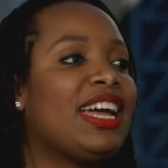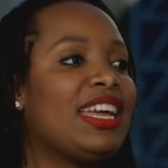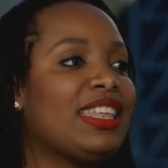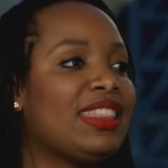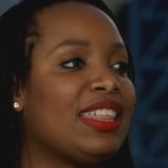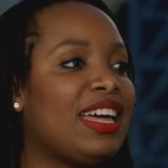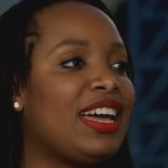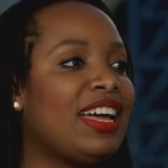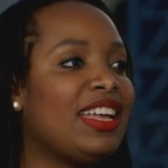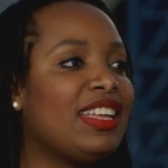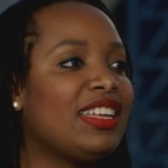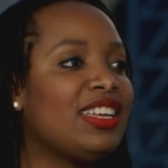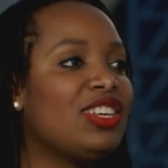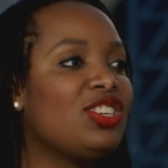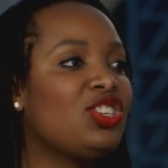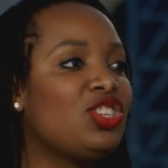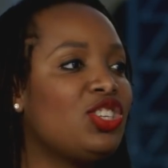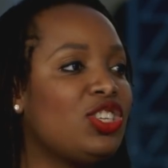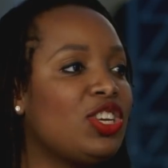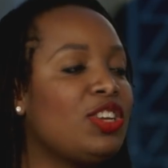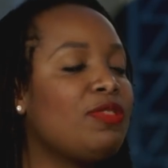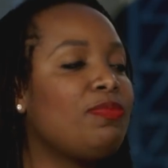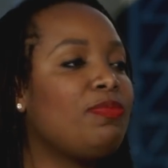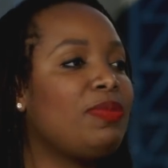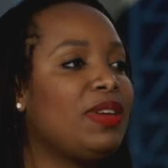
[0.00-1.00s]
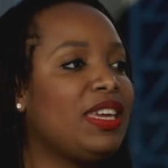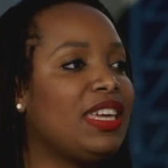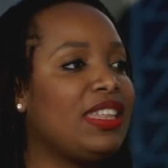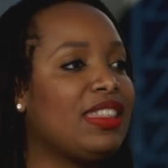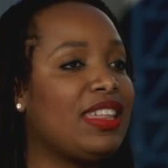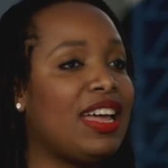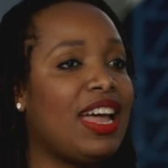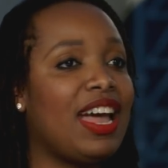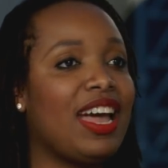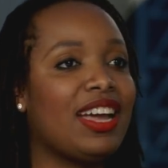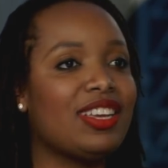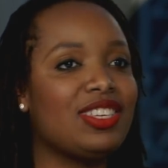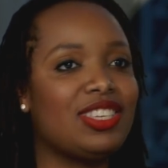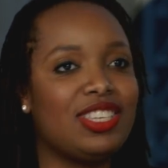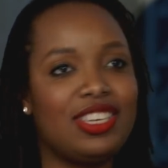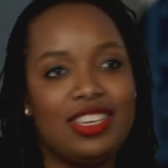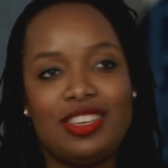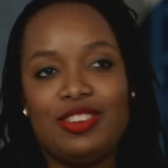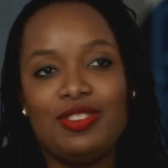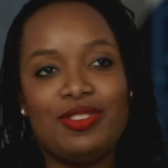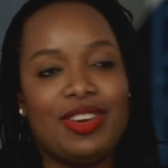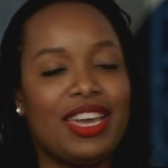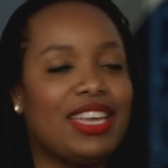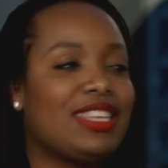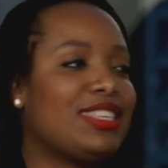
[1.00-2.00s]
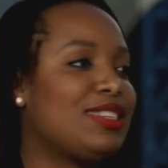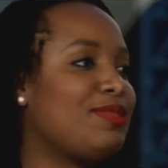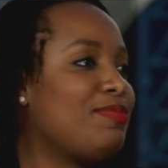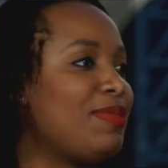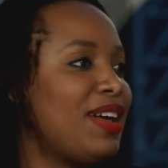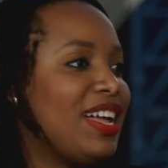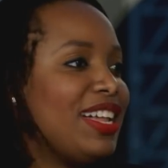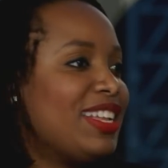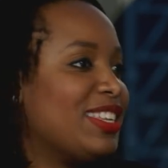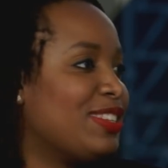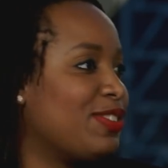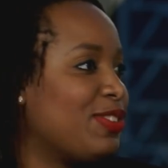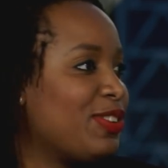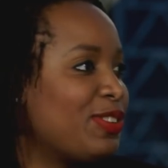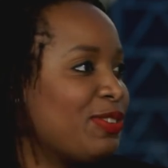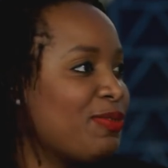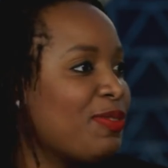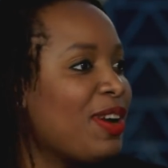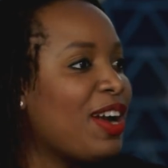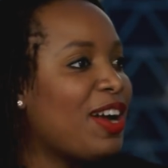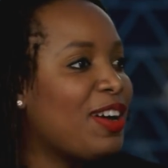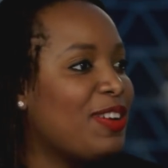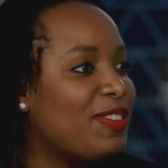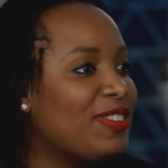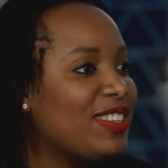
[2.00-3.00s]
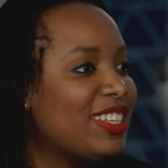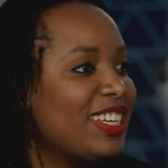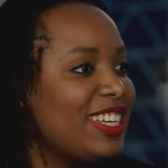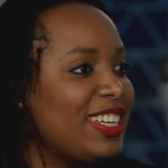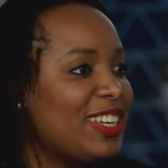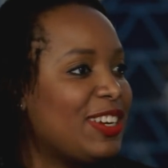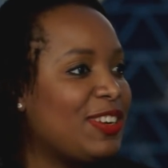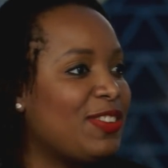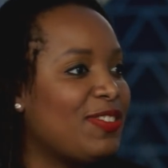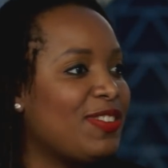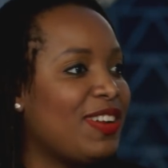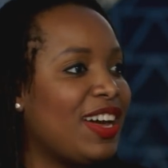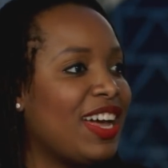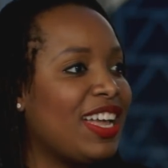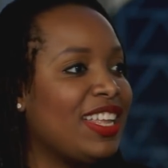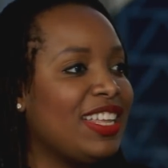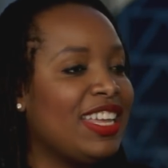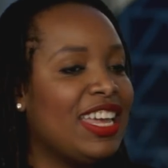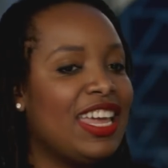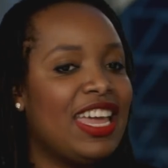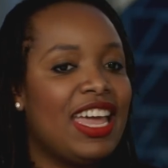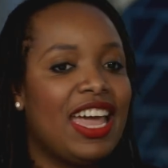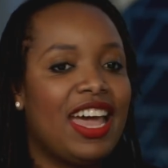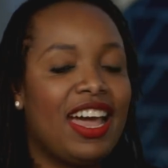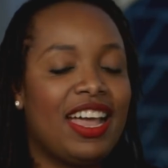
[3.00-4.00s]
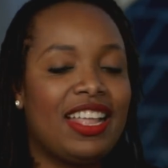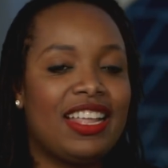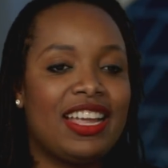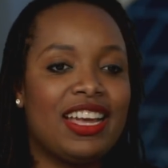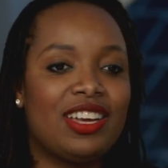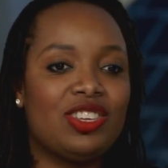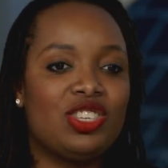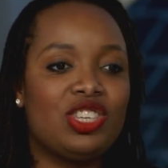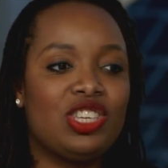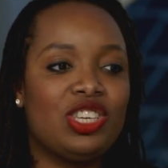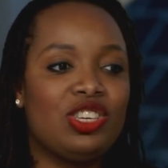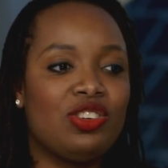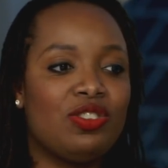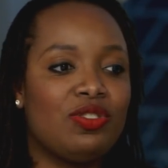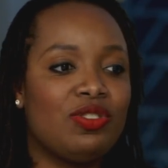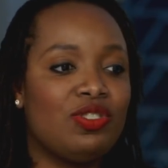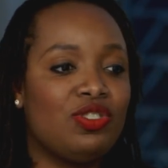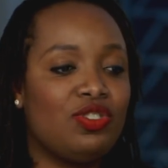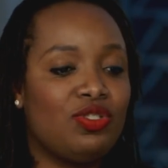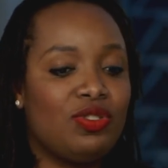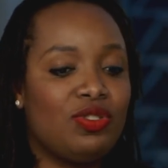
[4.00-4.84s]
like that. It should be that actually you get smiles all around, and actually you're